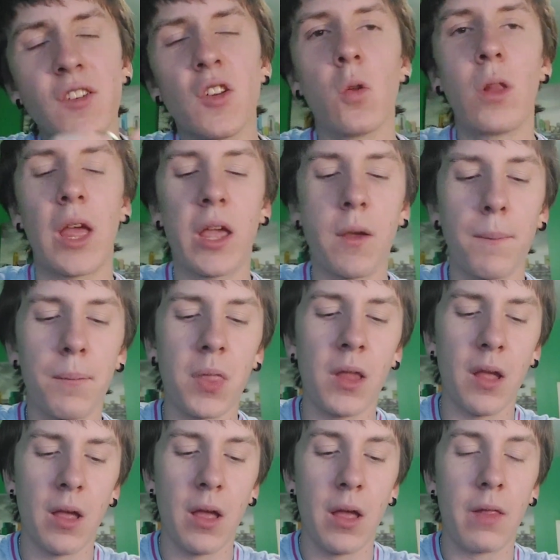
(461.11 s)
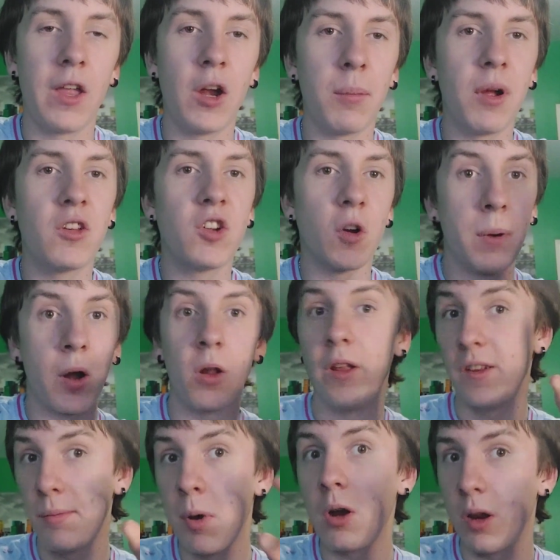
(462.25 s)
So like the earbuds are apparently
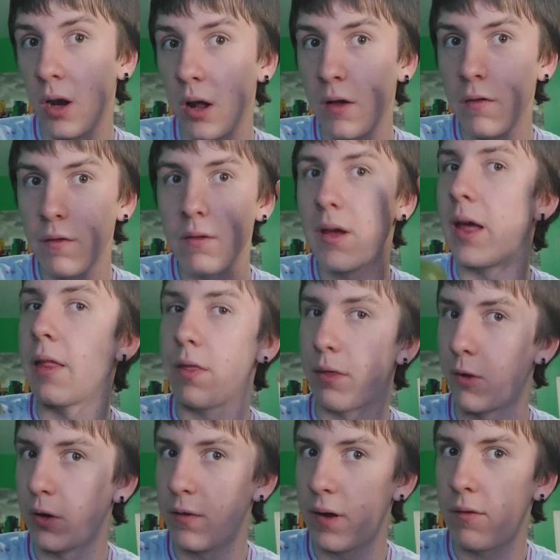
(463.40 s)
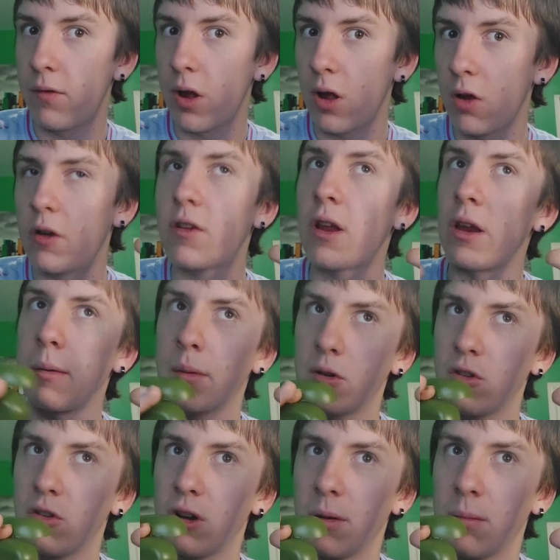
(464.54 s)
smart enough at $35, and I'm not
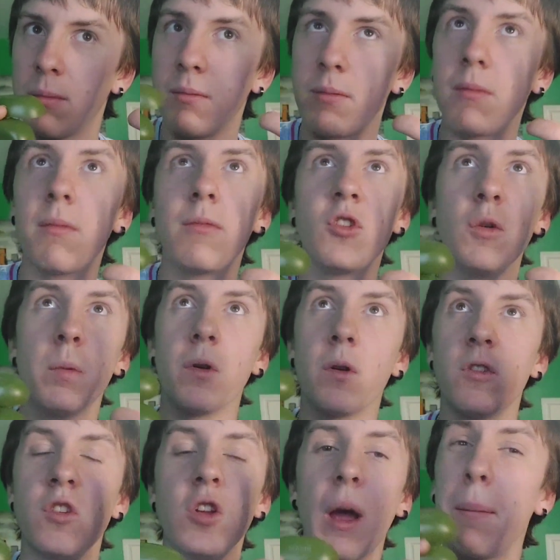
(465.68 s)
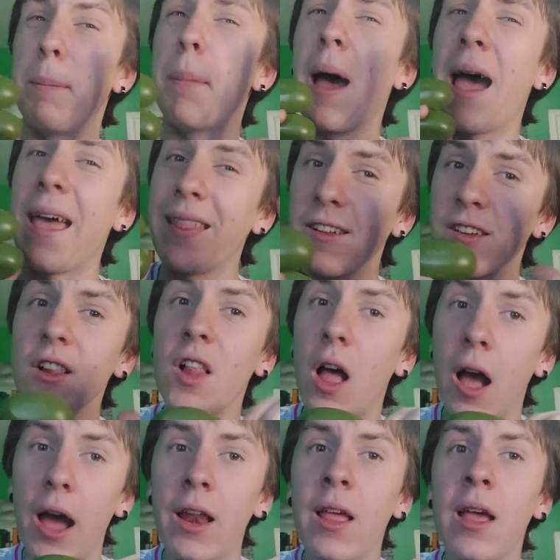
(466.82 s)
sure I'm buying this a
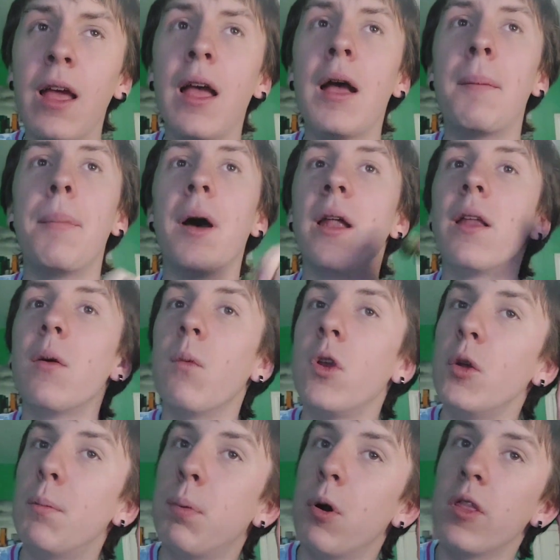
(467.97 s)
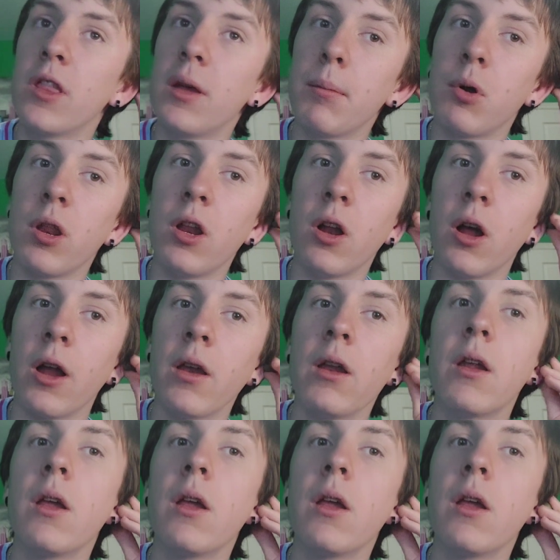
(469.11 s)
lot, but when you put it on,